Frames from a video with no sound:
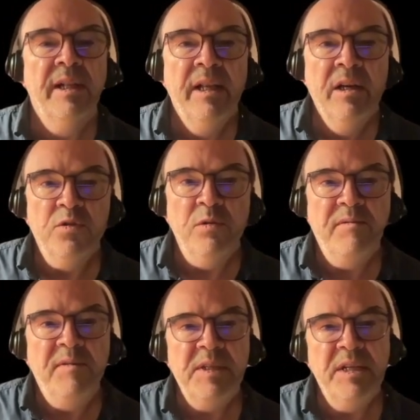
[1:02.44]
So in
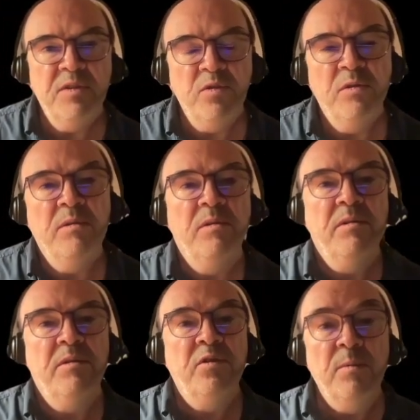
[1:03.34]
physics,
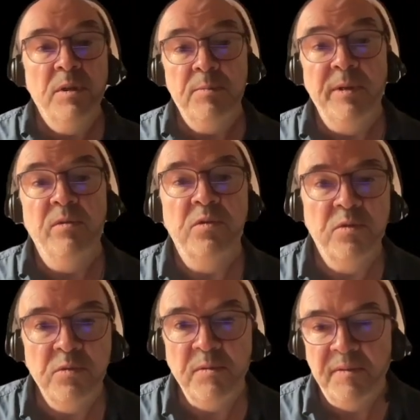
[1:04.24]
turbulence belongs
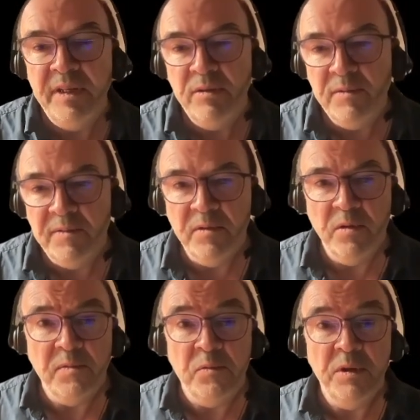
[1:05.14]
to the field of
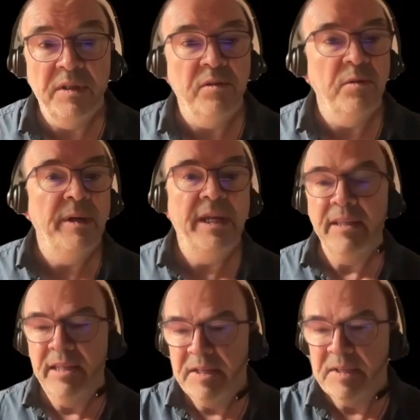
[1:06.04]
fluid
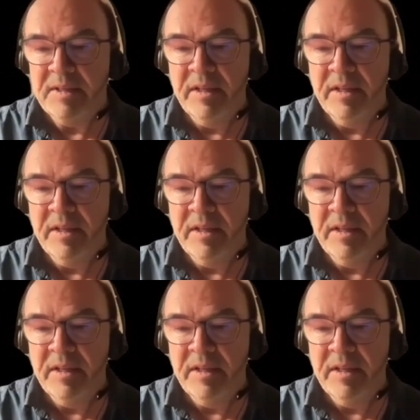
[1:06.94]
mechanics.